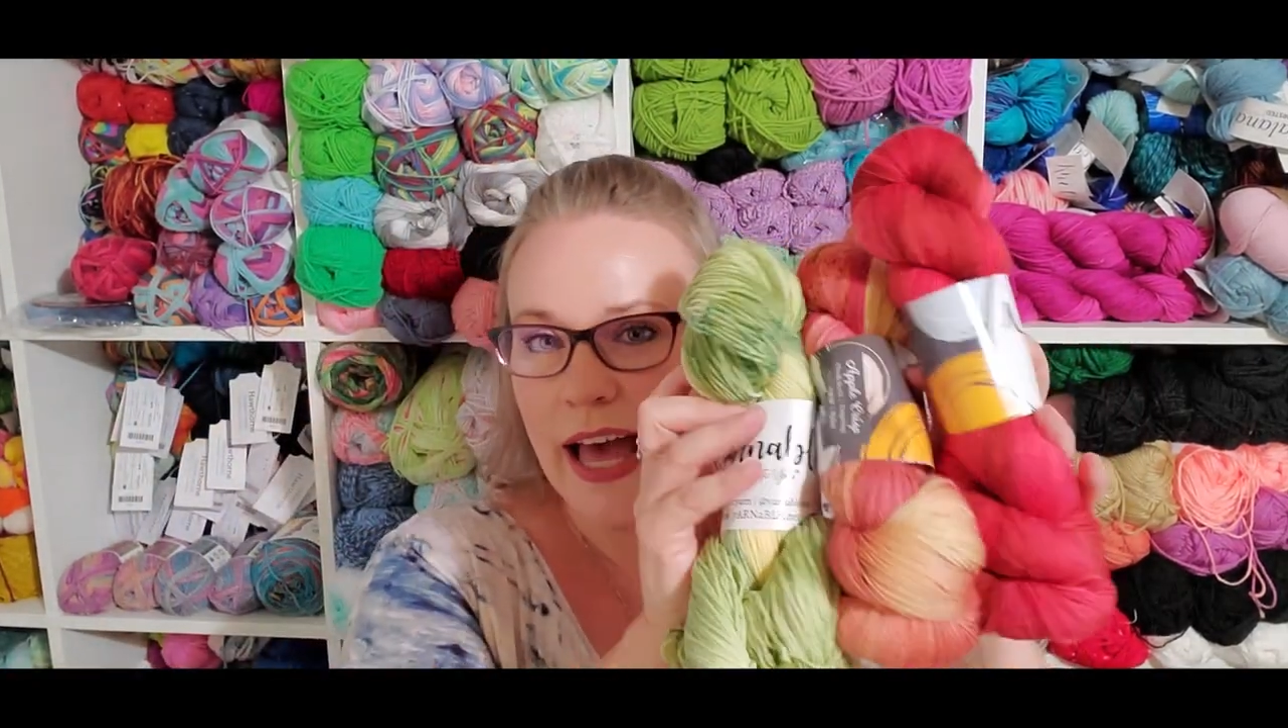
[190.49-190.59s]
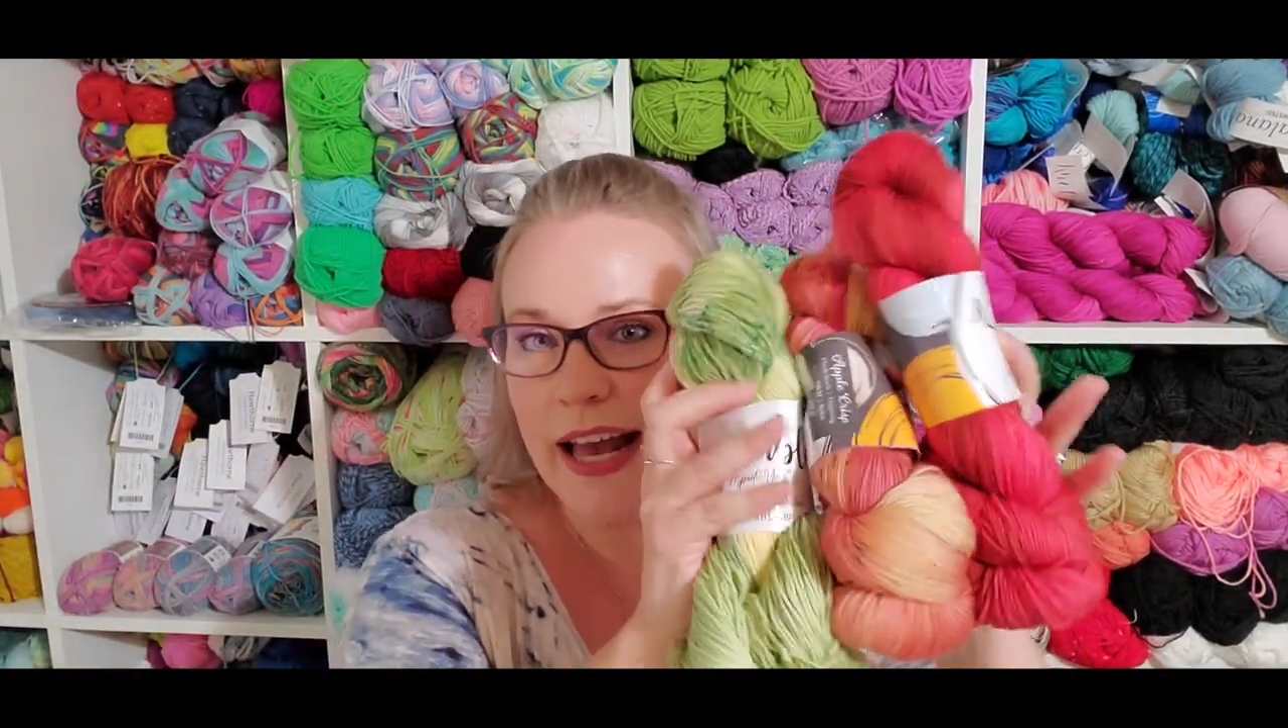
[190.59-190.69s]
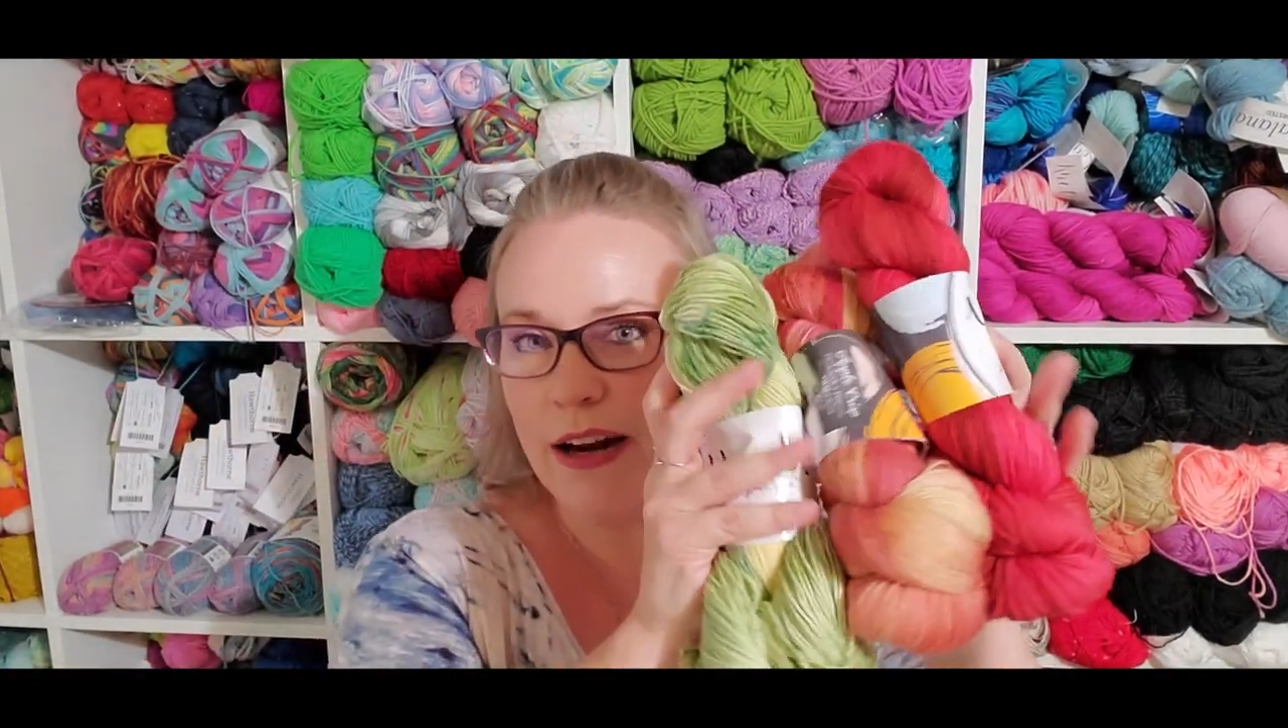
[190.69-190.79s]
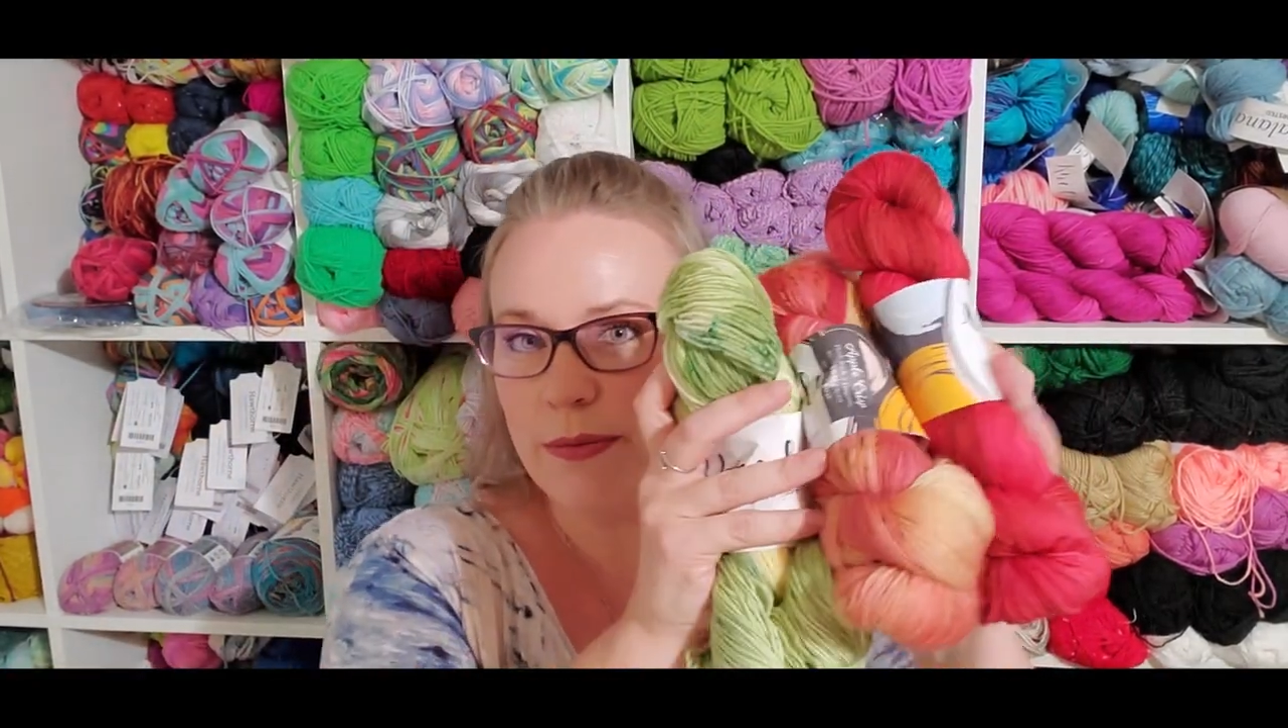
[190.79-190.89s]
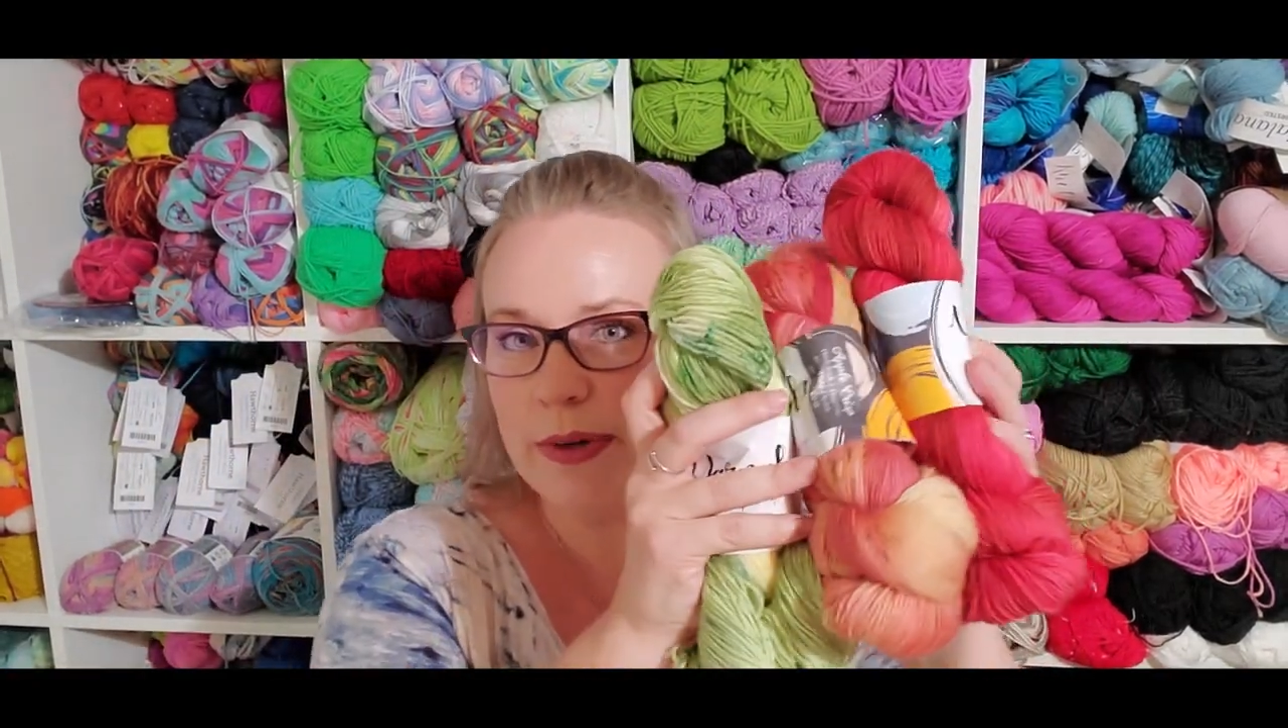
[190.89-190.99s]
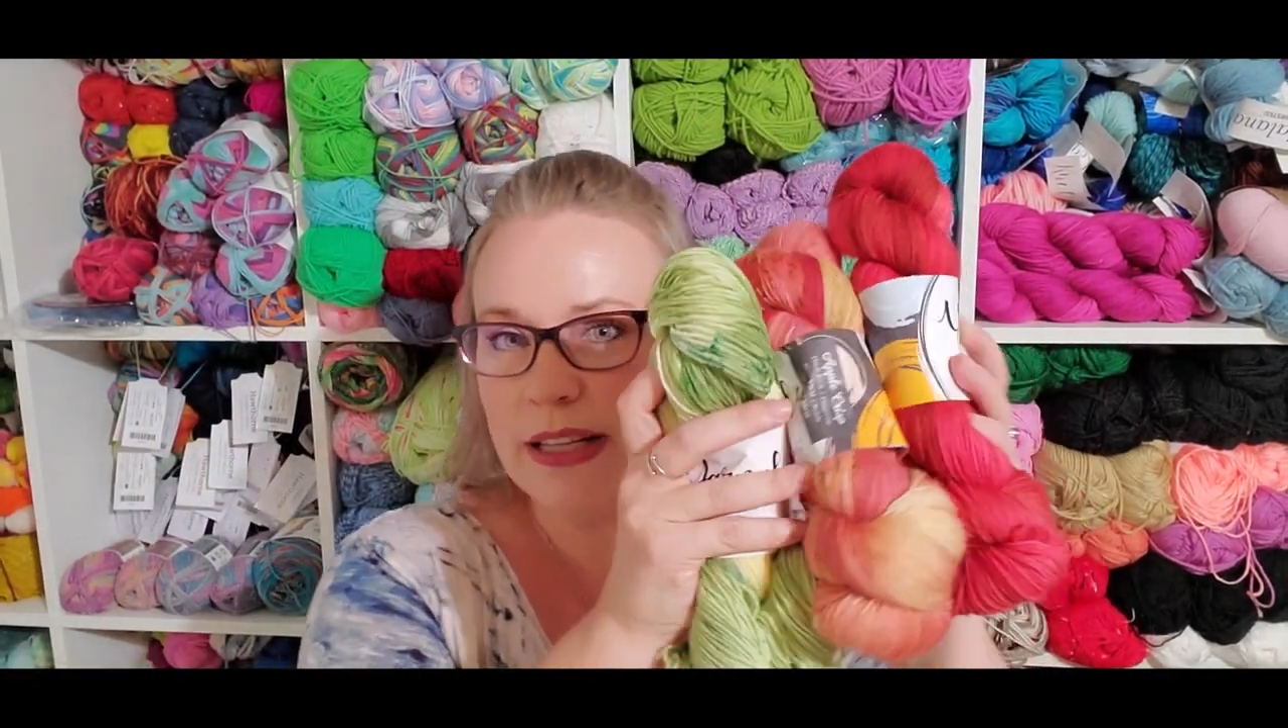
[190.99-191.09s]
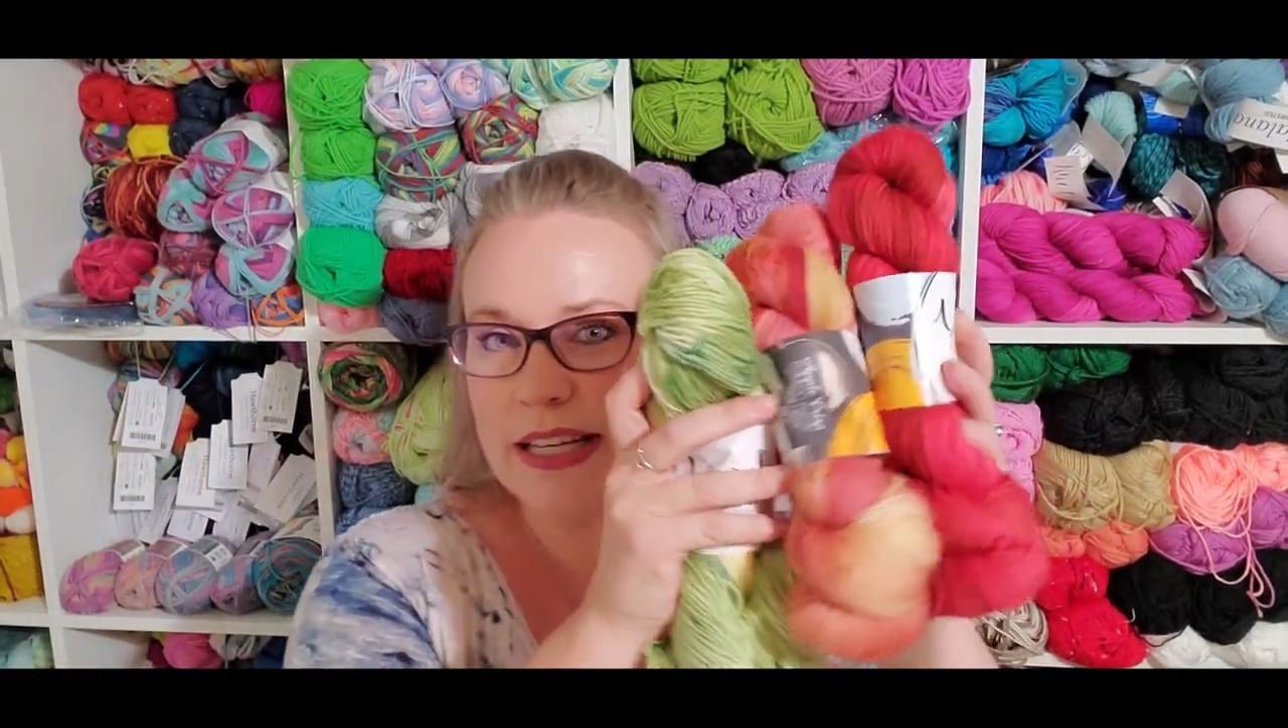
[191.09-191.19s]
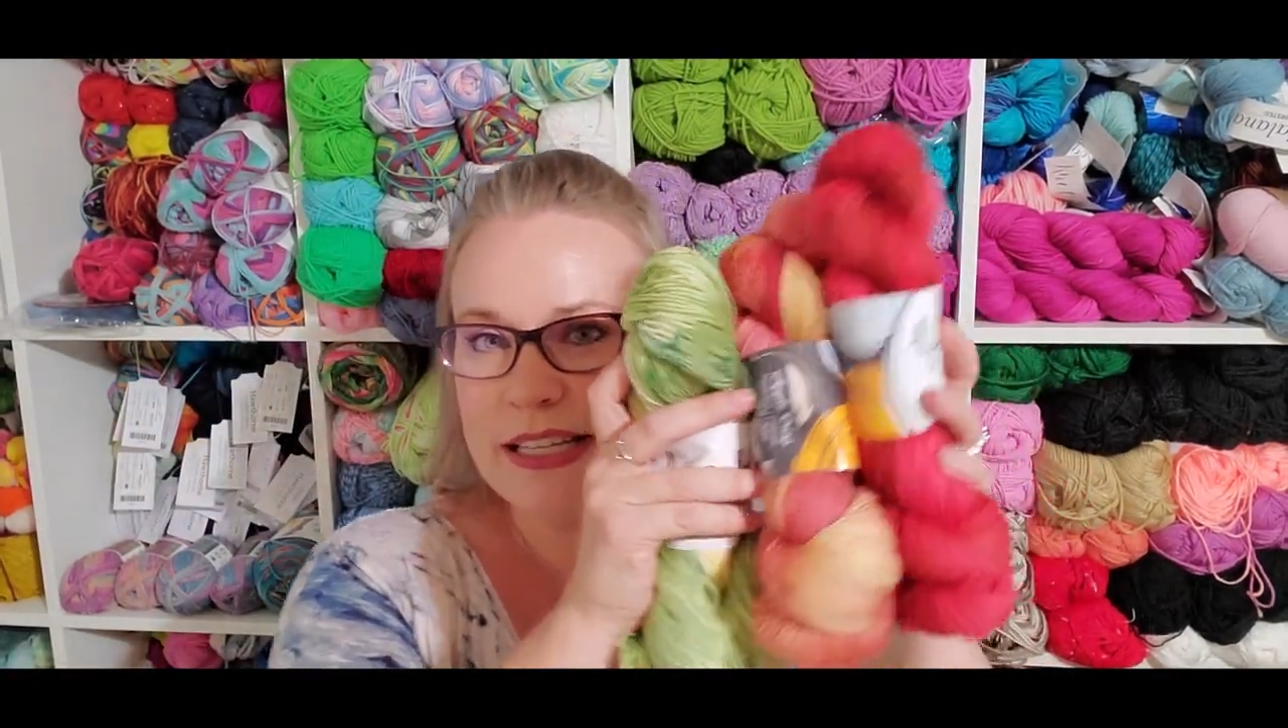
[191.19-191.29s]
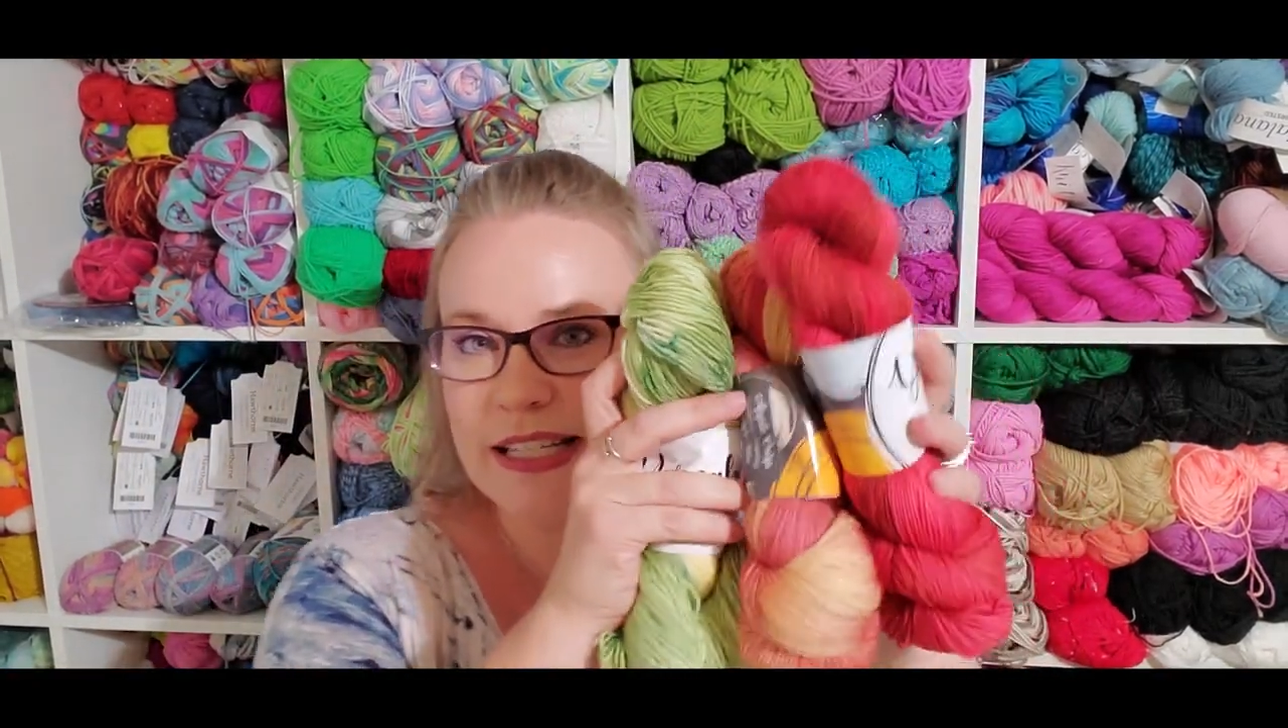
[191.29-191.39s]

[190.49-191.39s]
And I really